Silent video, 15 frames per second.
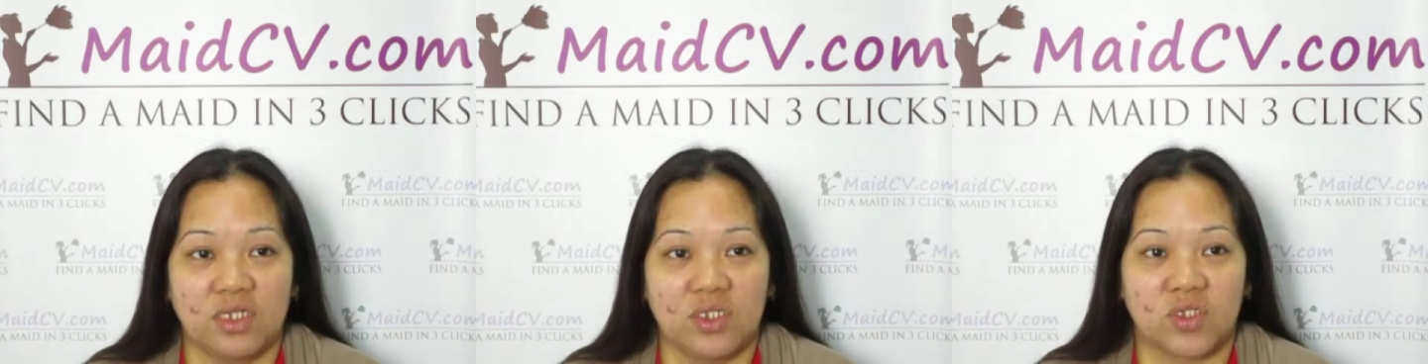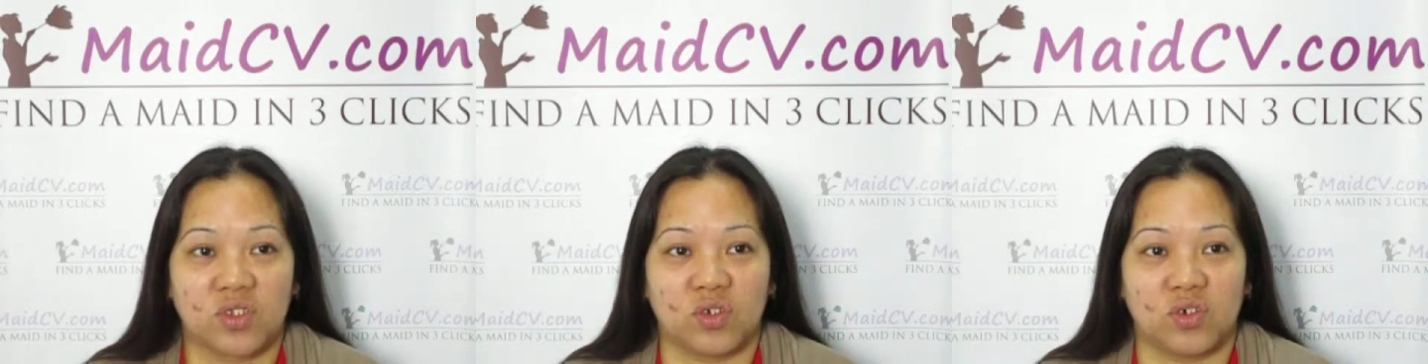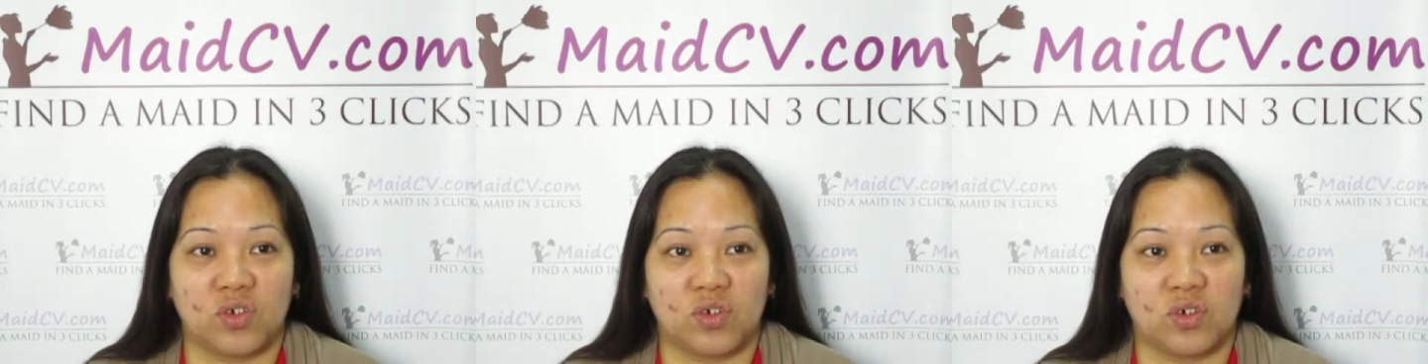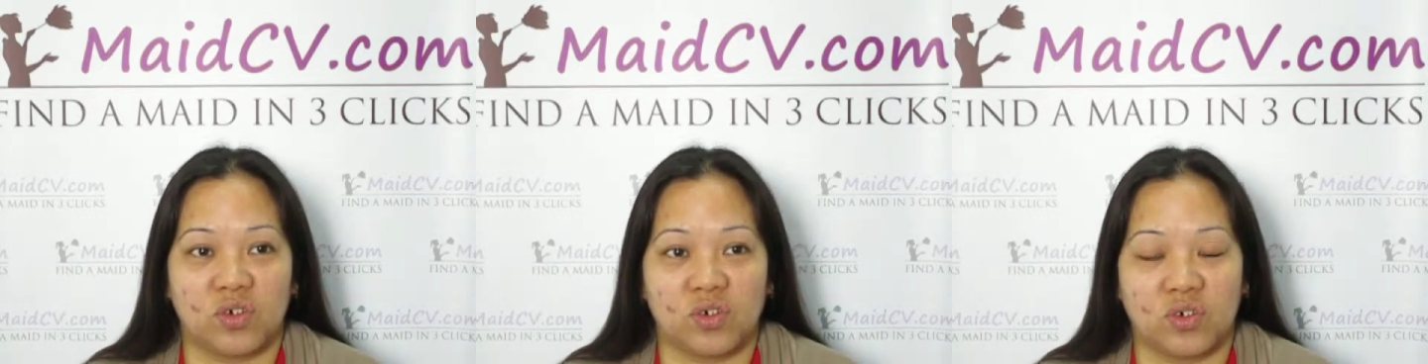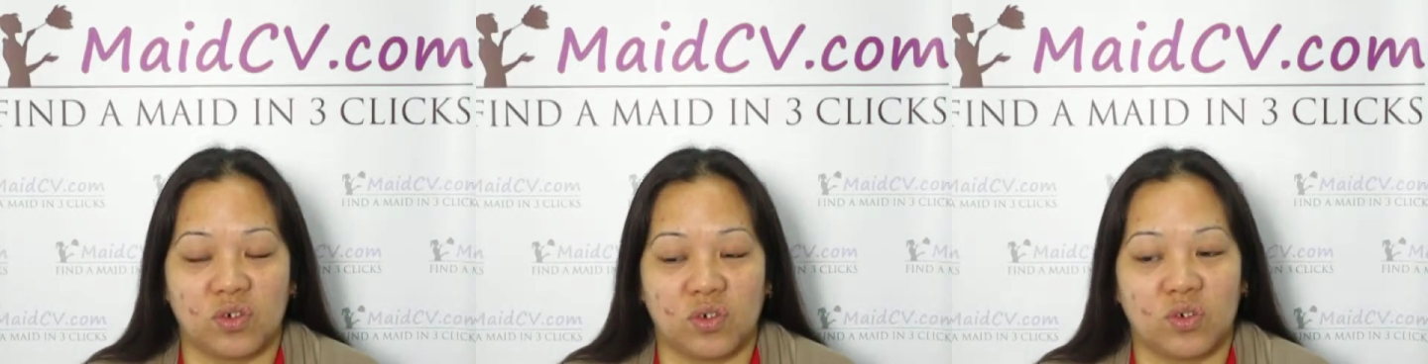So uh-huh.
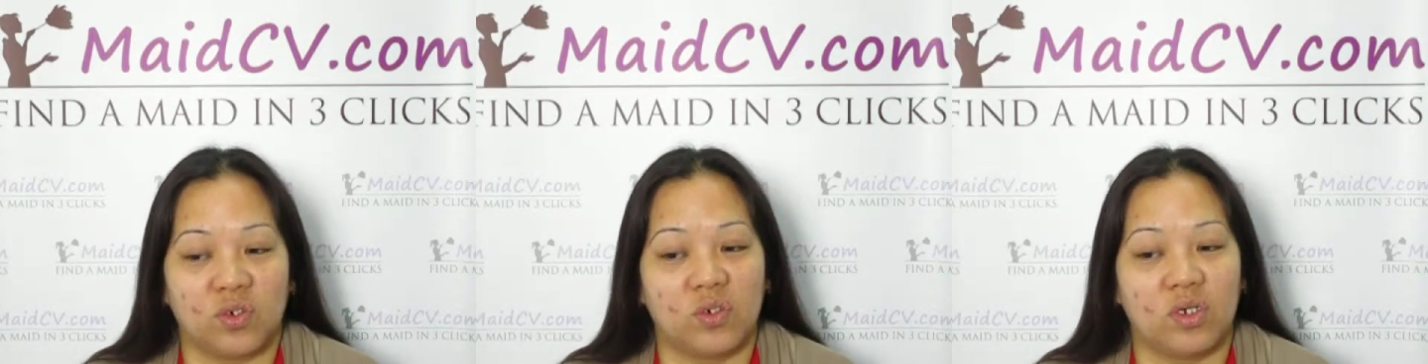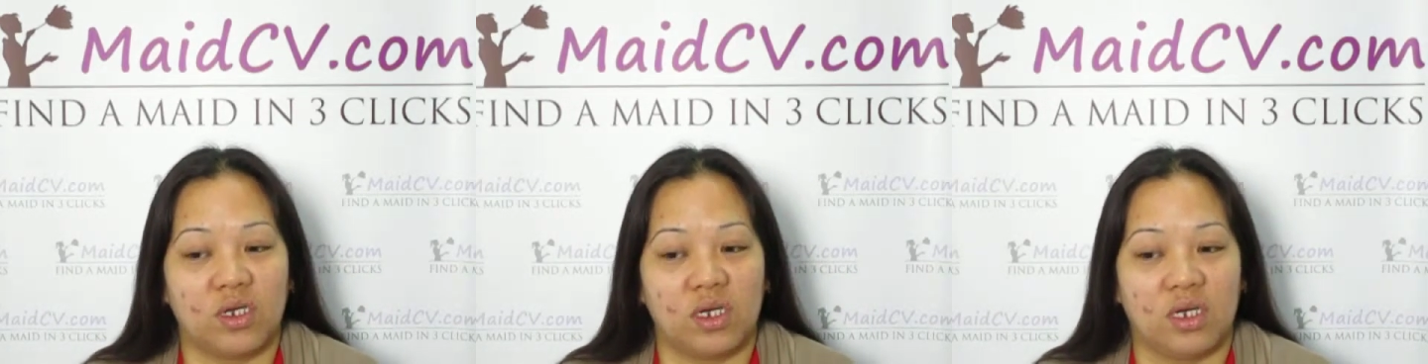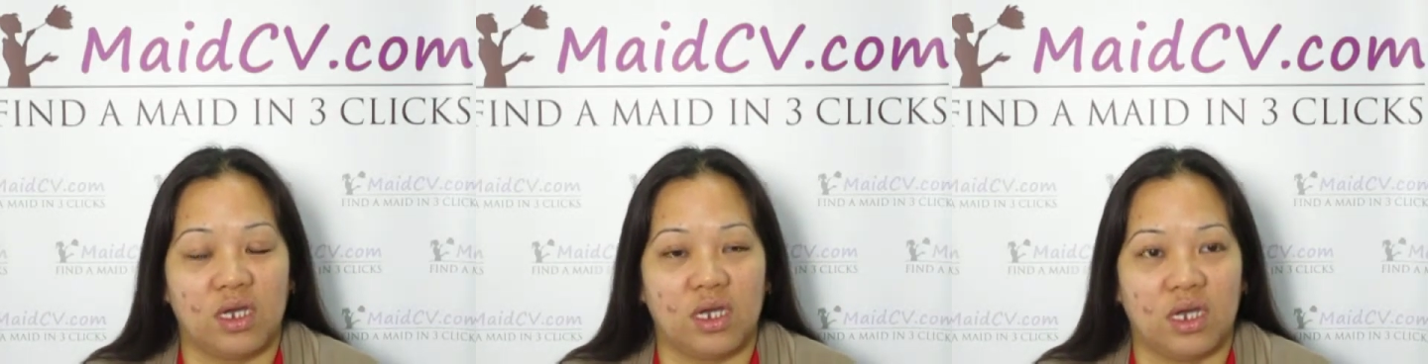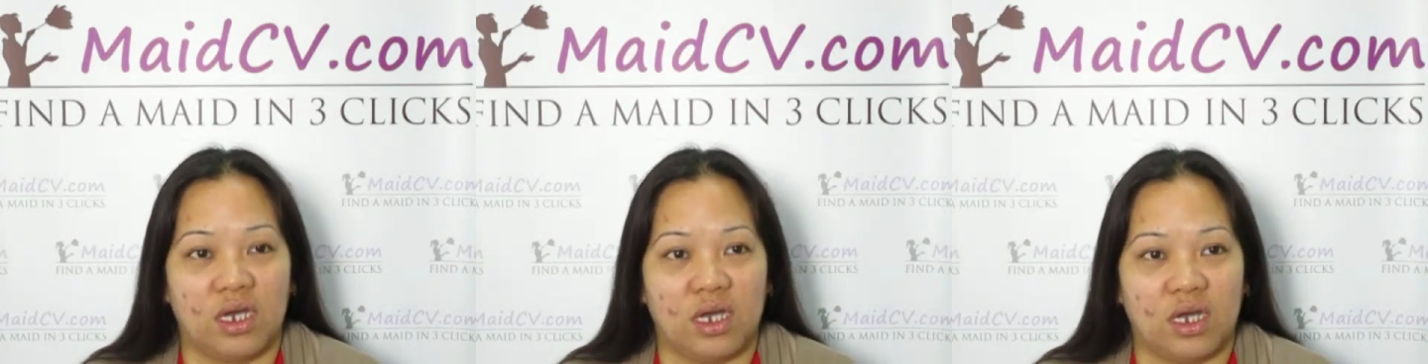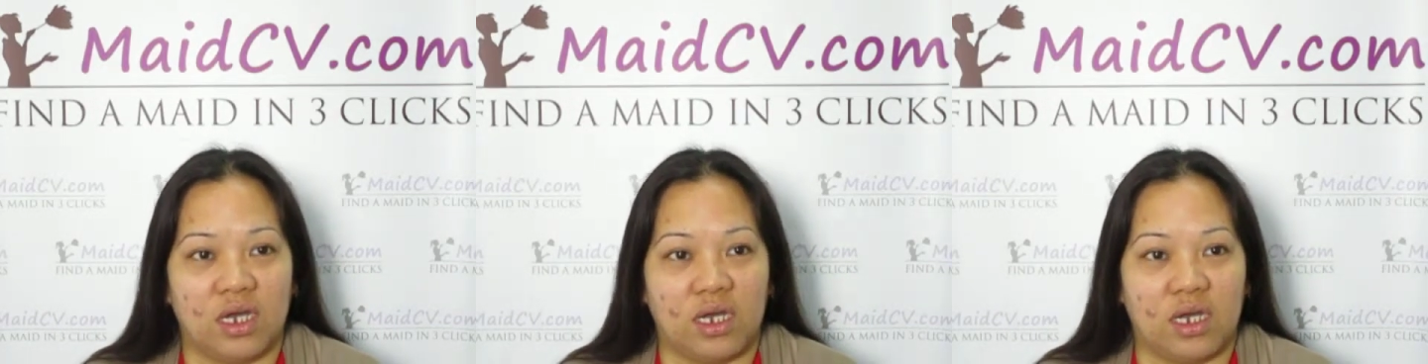mm-hmm.
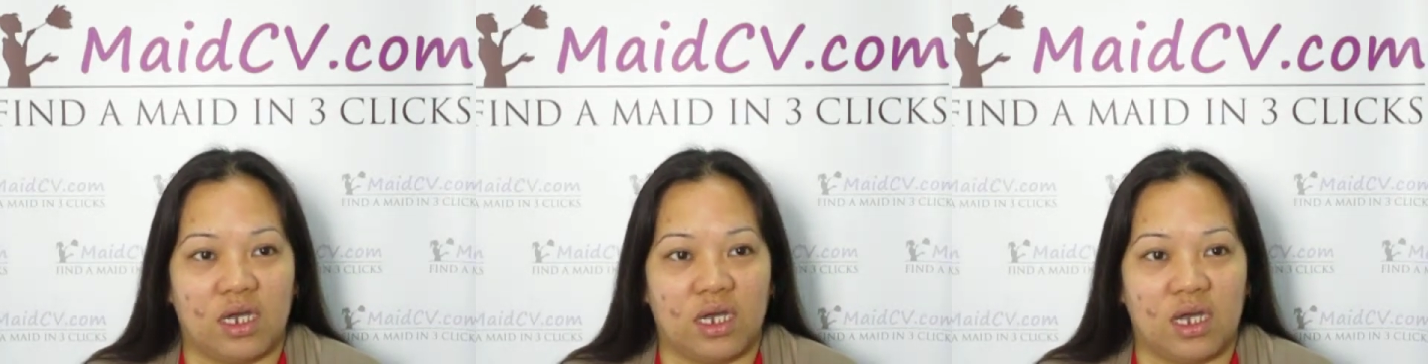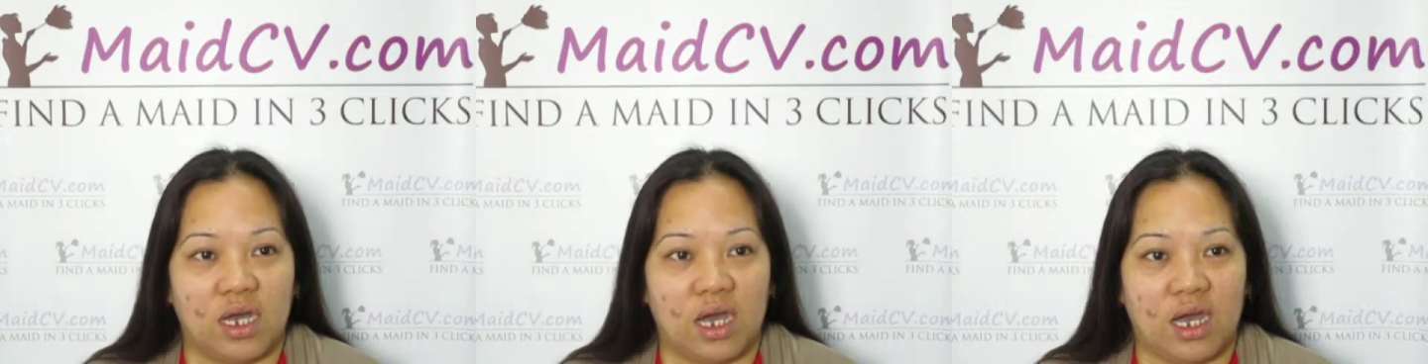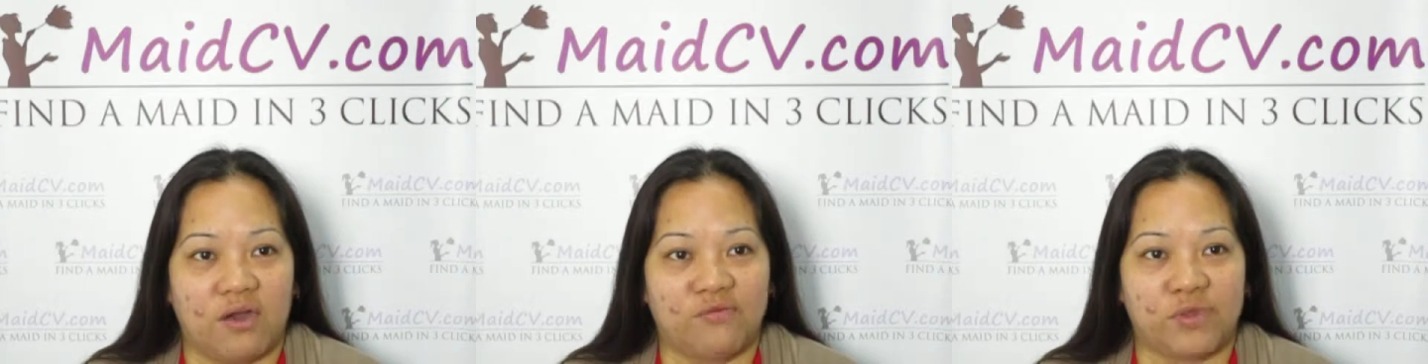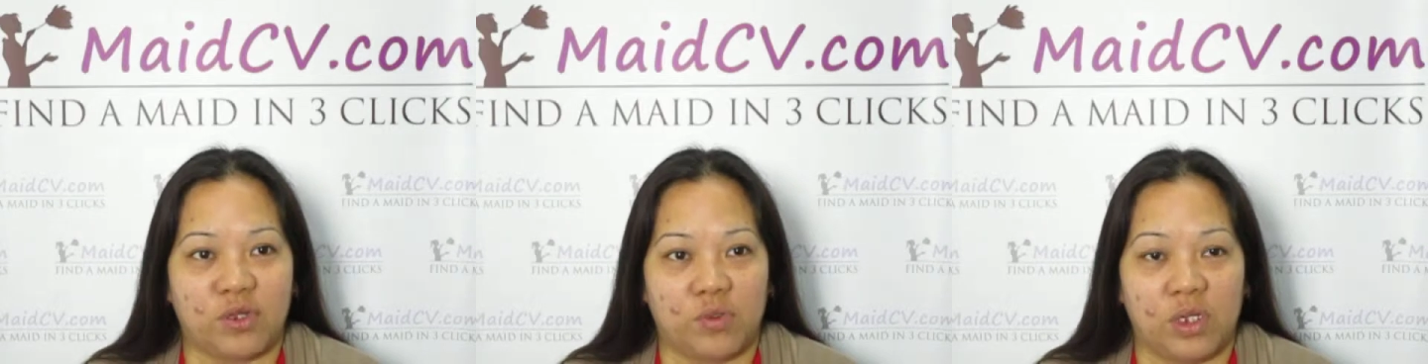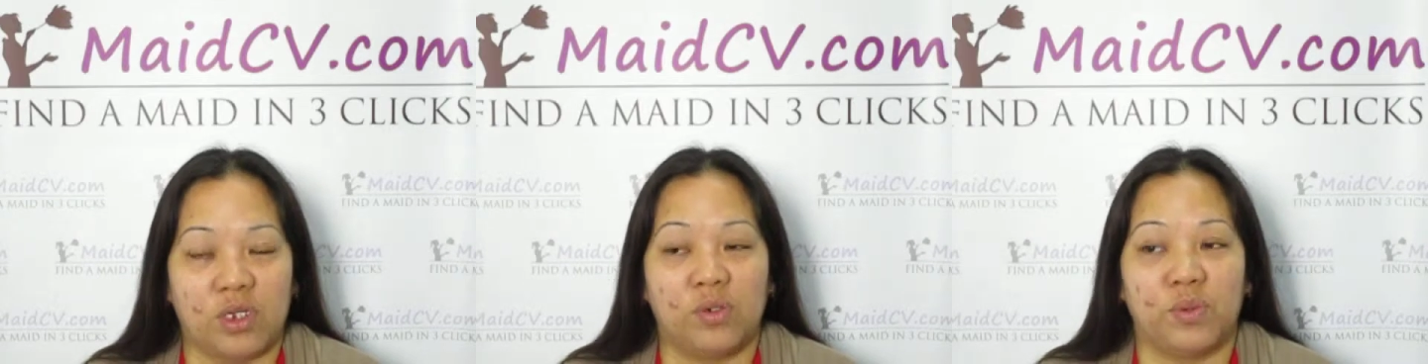uh, after mm-hmm.